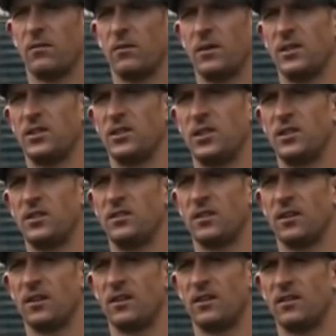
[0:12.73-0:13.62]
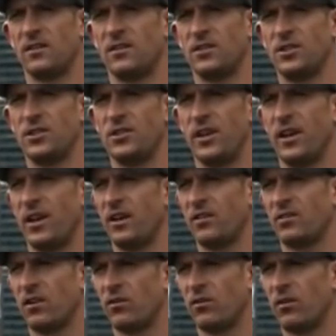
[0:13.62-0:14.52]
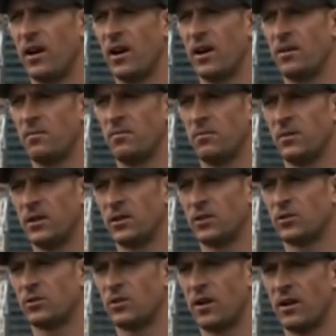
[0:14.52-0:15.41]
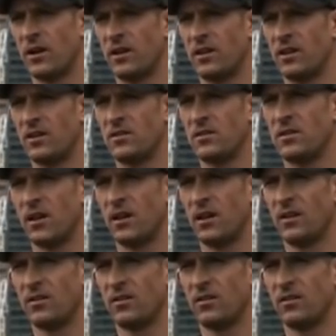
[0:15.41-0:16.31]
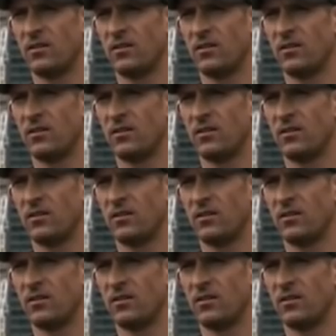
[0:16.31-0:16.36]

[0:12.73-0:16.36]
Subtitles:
I mean, she's a household name in Australia these days,